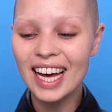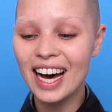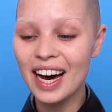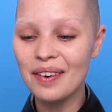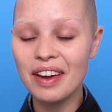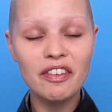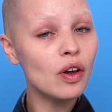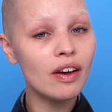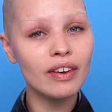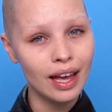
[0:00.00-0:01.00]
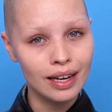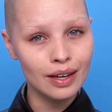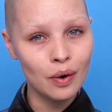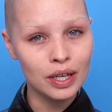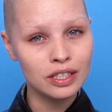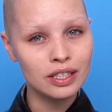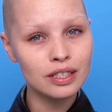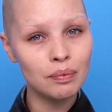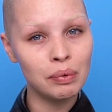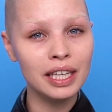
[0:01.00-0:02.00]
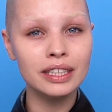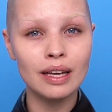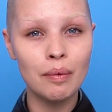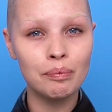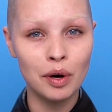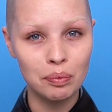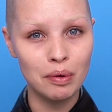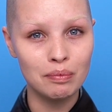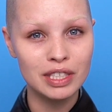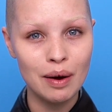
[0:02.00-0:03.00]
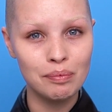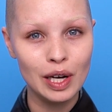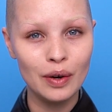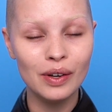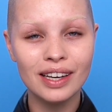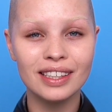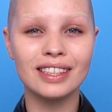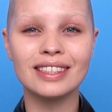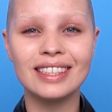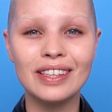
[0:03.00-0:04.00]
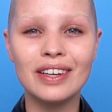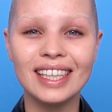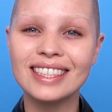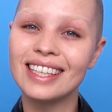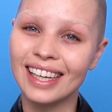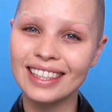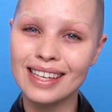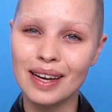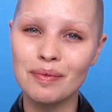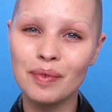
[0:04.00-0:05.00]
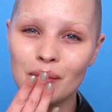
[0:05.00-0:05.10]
If you have any questions, please pop them down below, and I'll see you guys next time.